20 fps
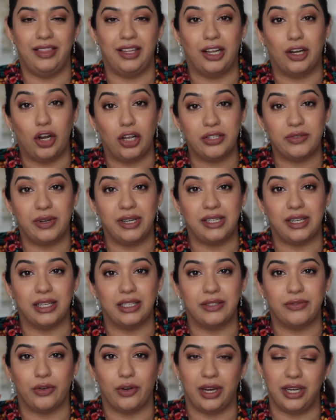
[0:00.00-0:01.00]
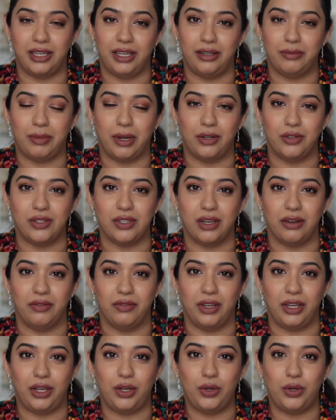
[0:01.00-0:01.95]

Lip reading: The gloss retails for £18 here in